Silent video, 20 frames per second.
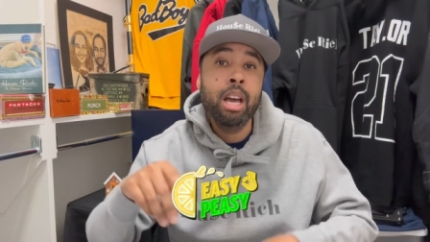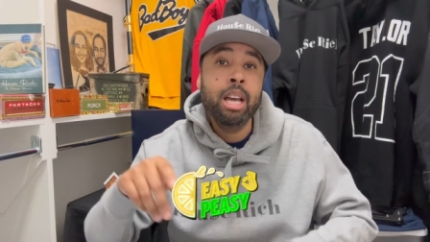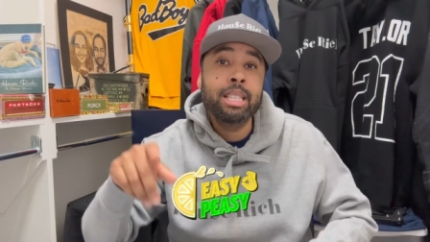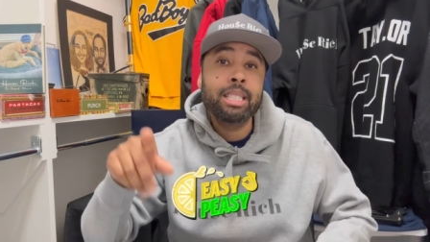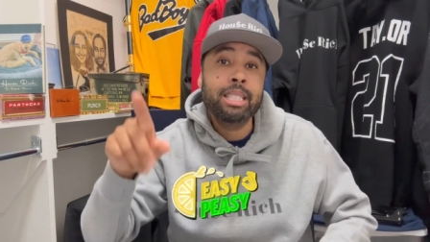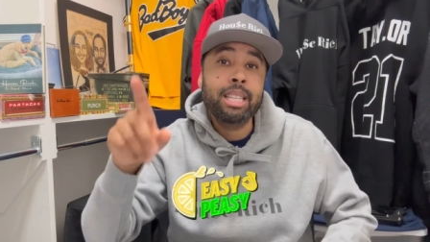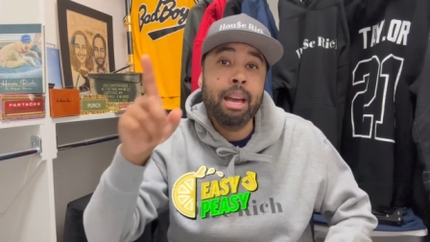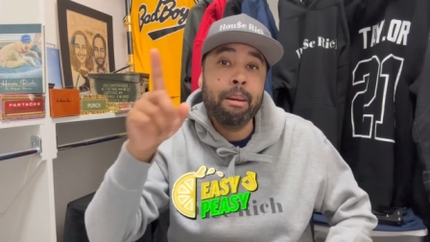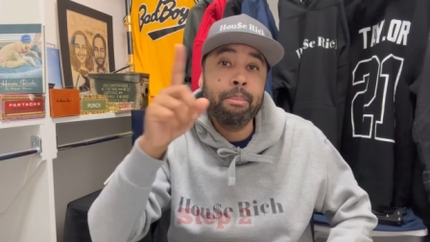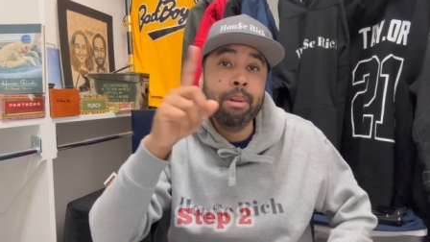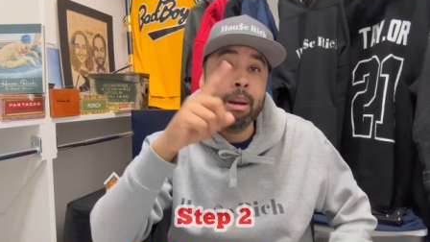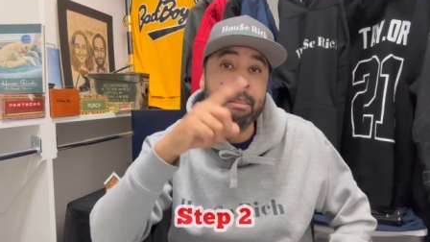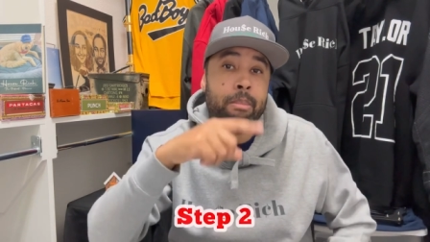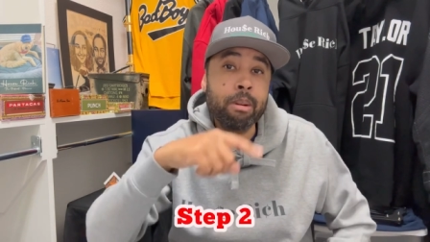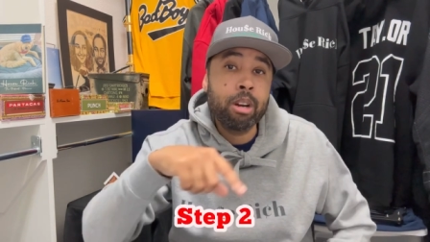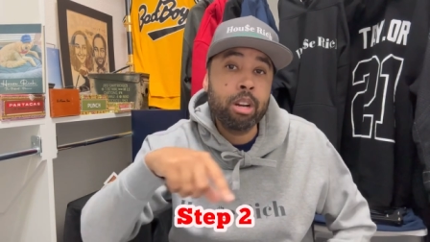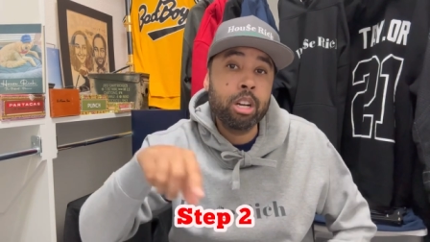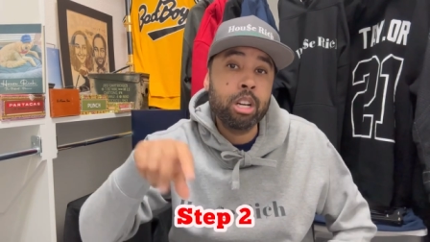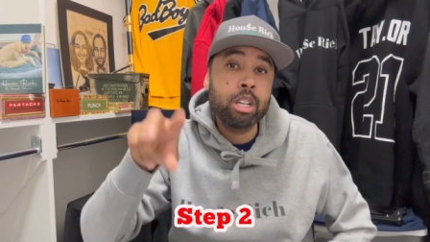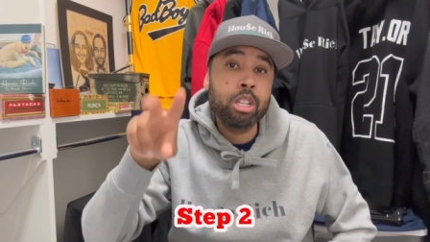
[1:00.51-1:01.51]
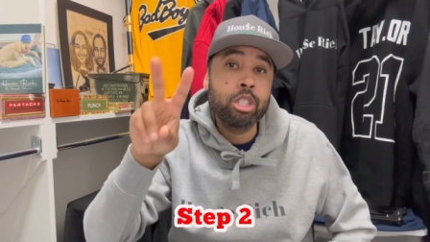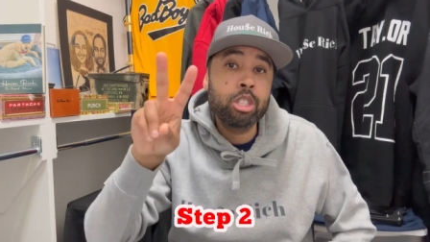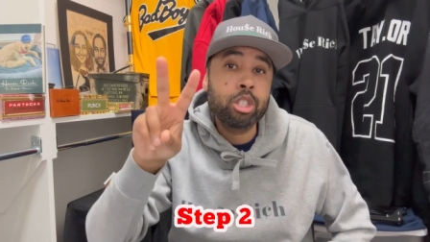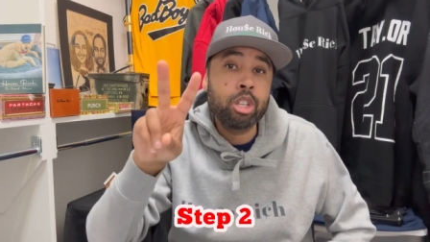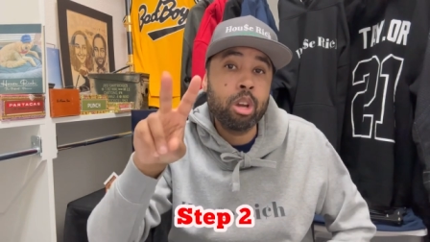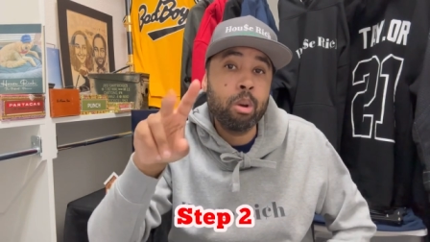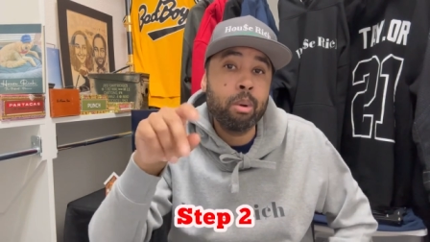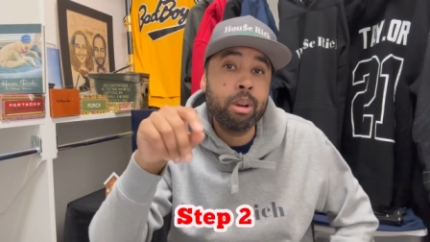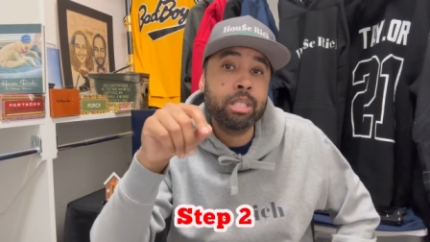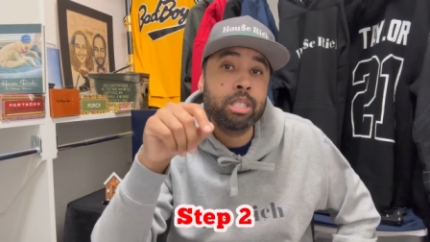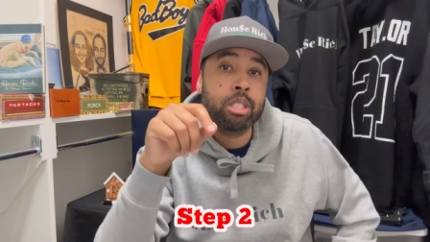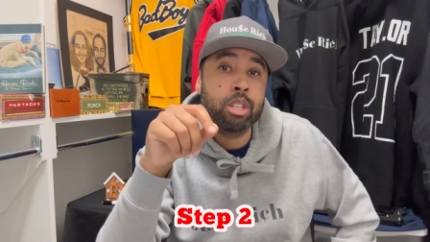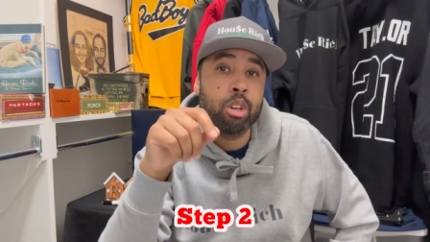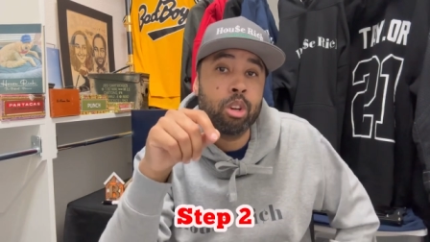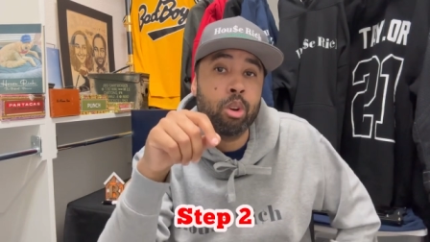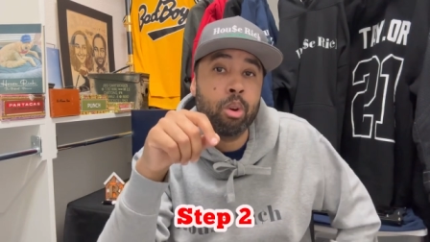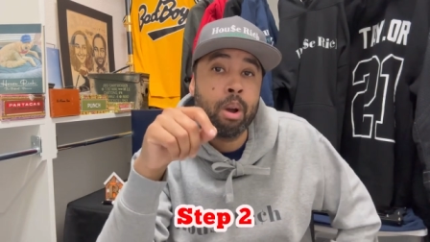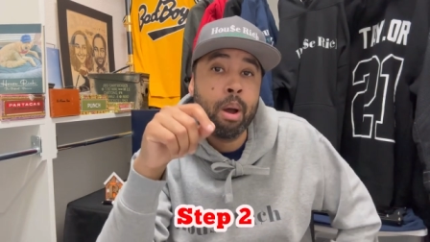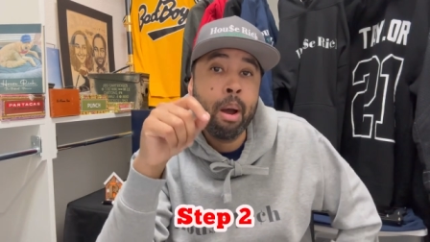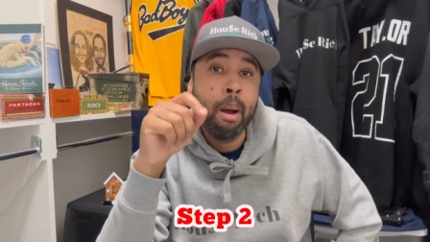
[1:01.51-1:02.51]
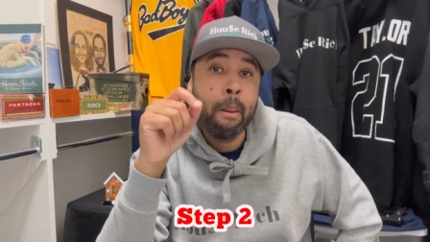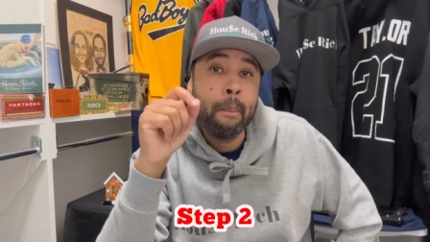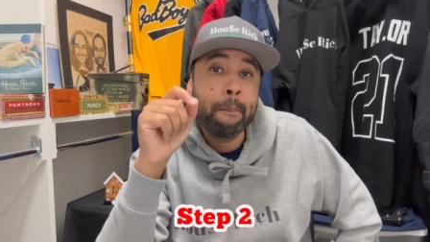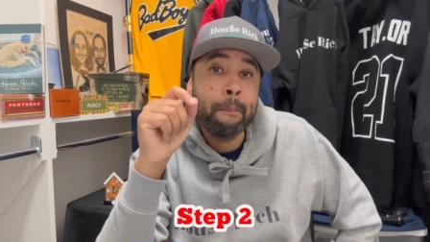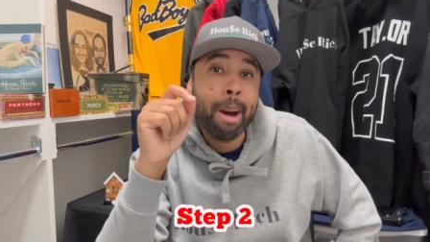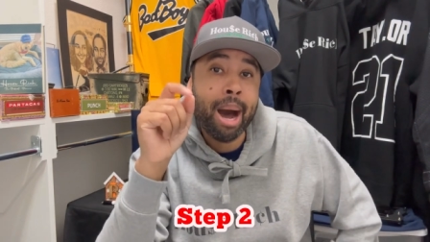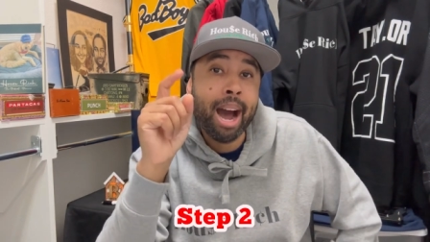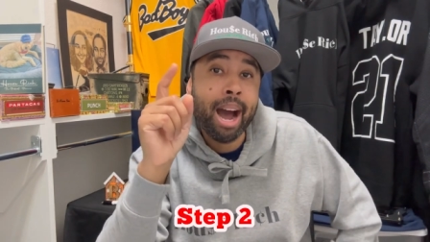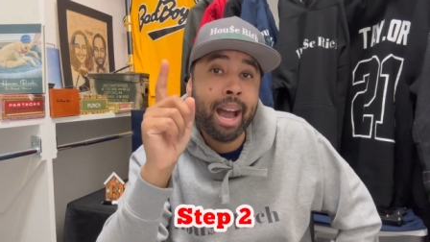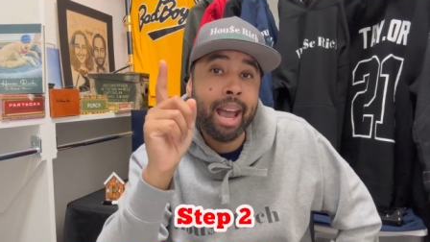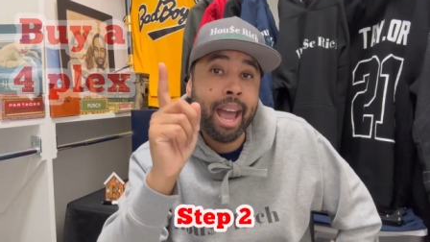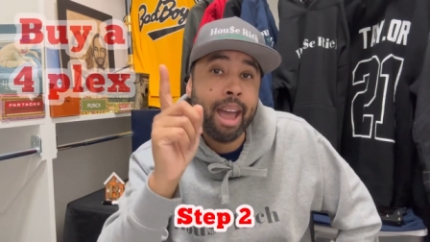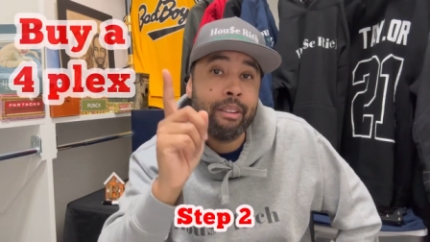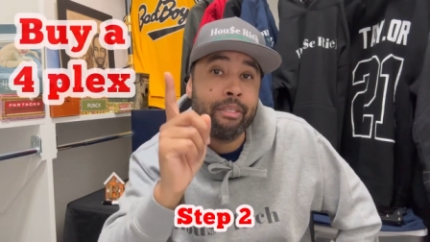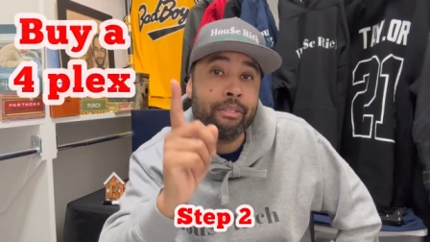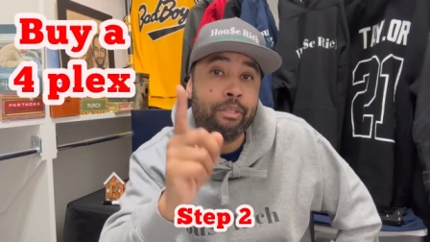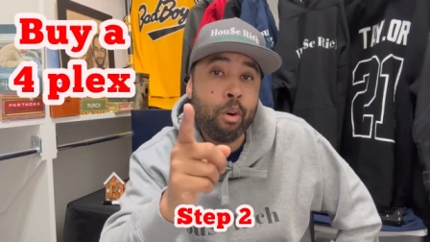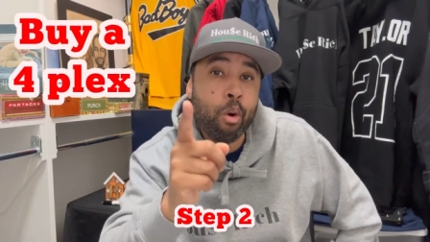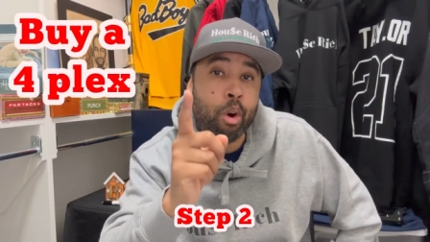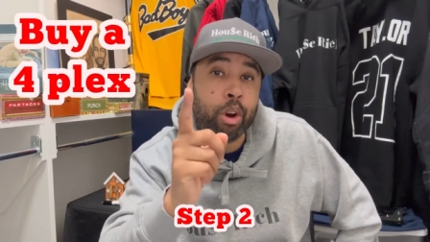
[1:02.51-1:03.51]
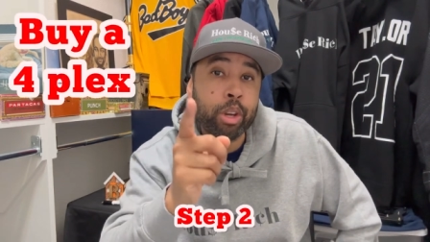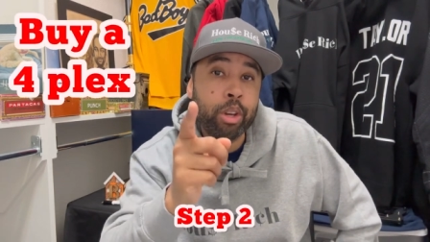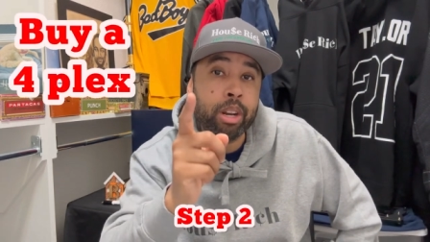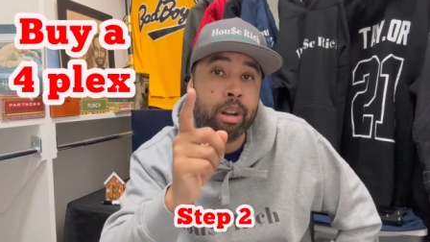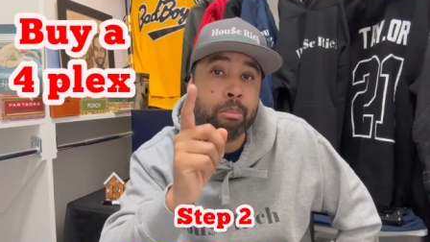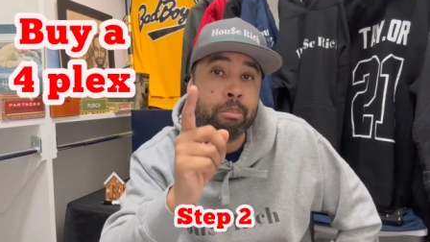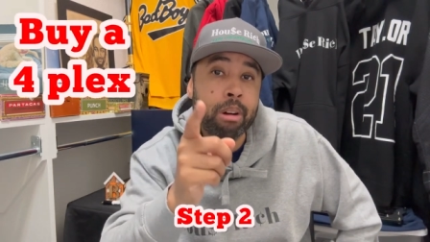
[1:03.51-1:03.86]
step number two is to buy a 4-unit